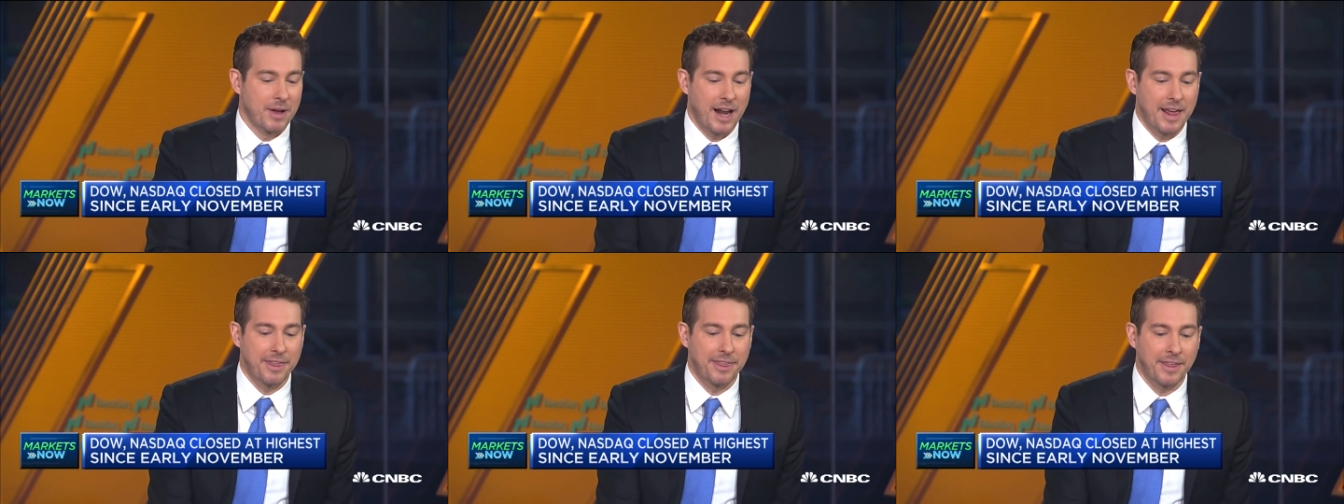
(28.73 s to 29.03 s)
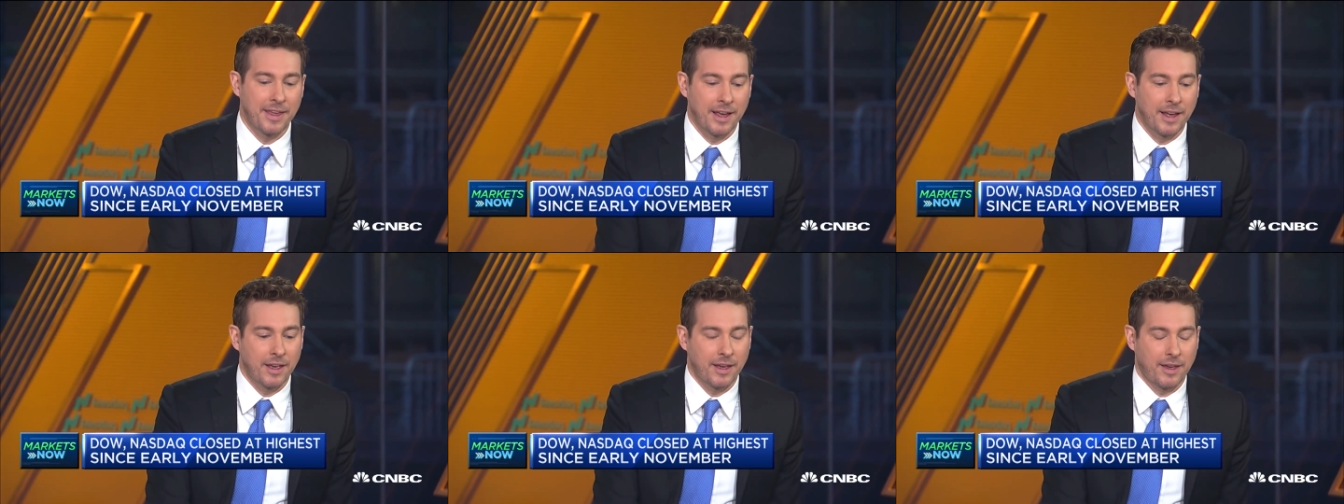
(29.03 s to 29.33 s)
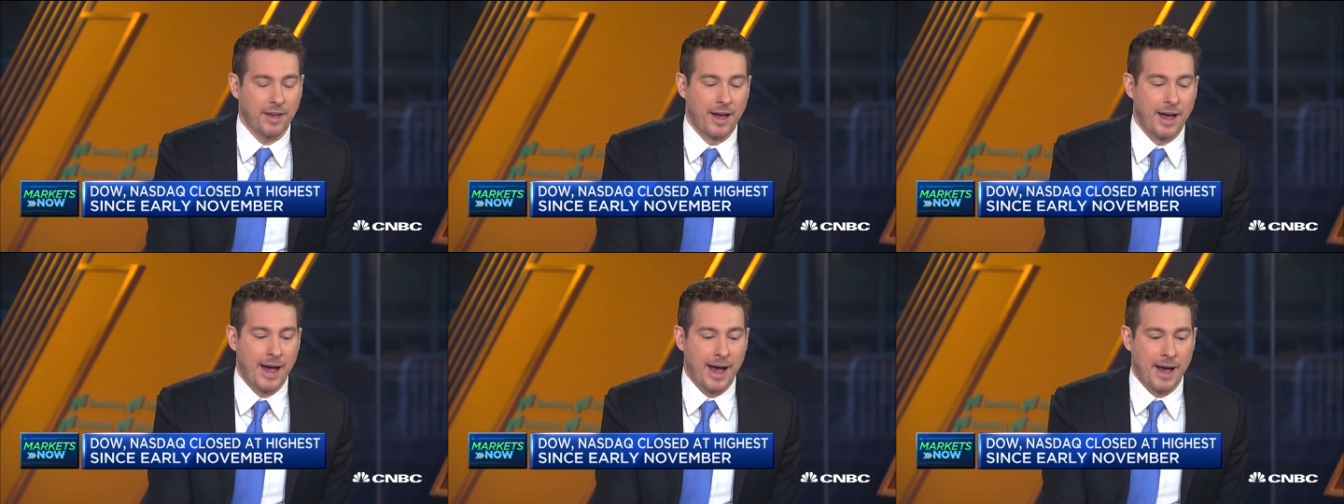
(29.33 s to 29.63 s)
But I
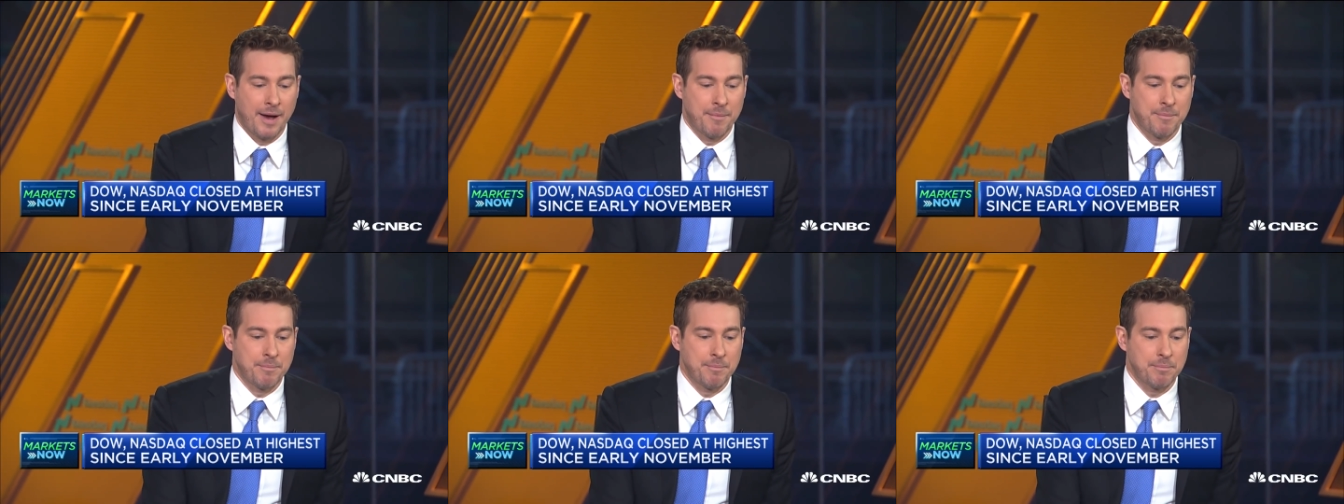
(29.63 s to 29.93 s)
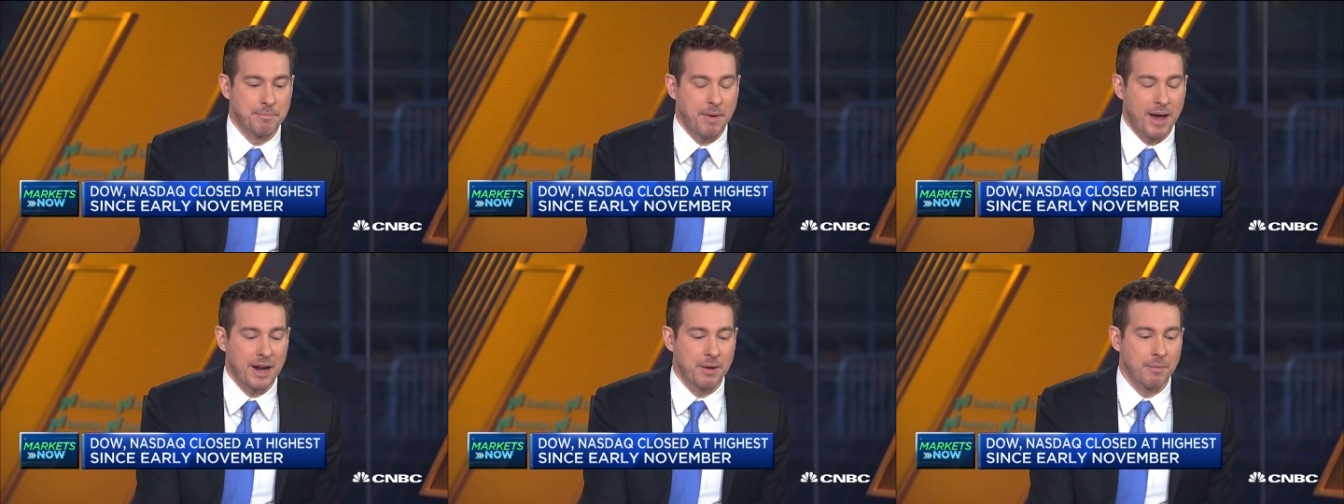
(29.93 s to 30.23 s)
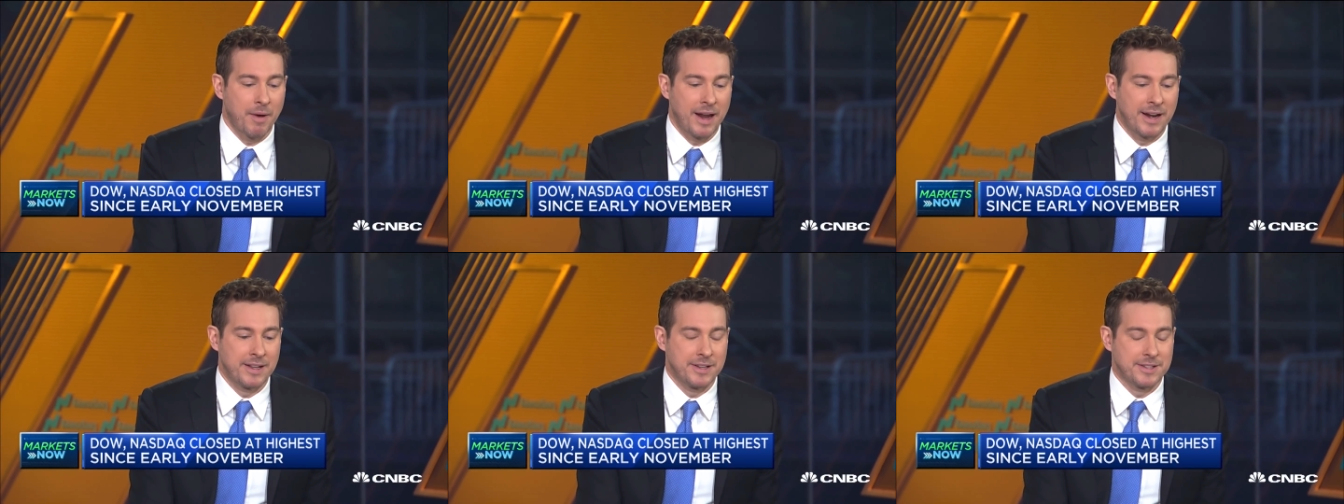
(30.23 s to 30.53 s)
think um,
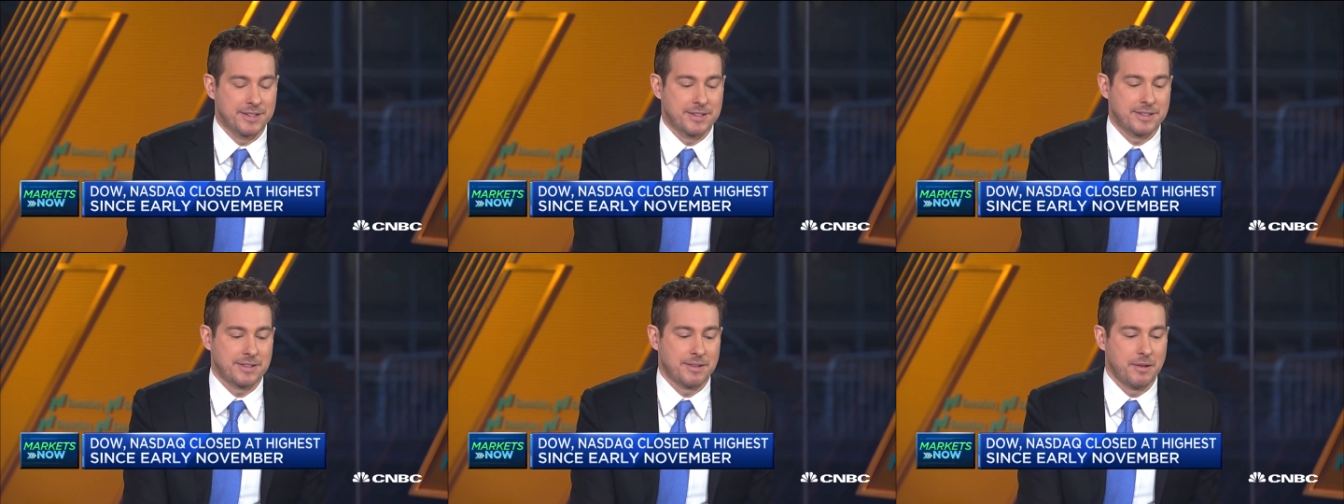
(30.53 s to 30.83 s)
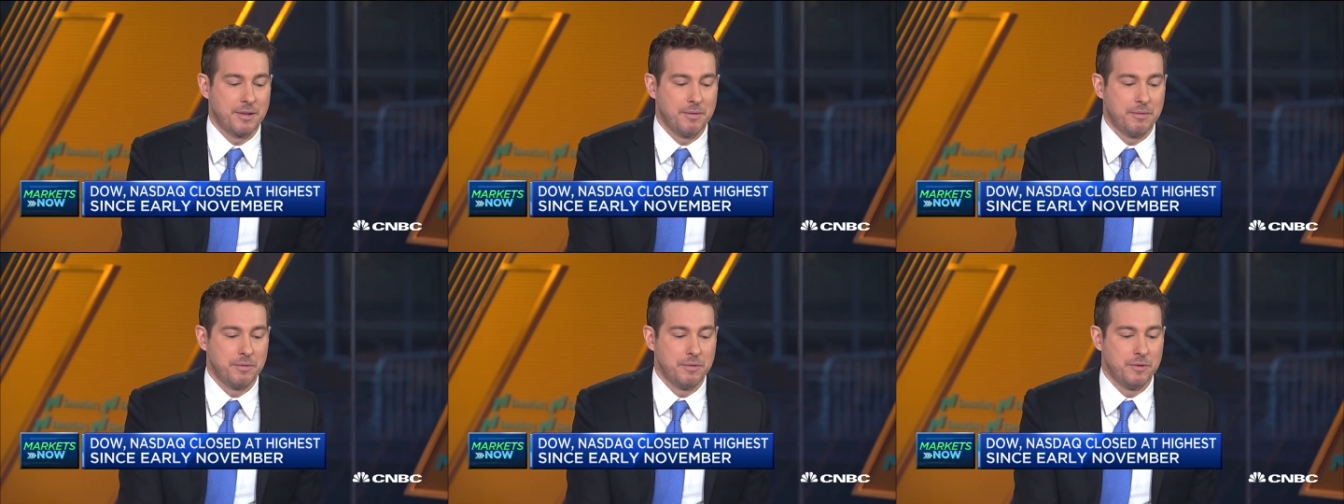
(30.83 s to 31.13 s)
bottom line is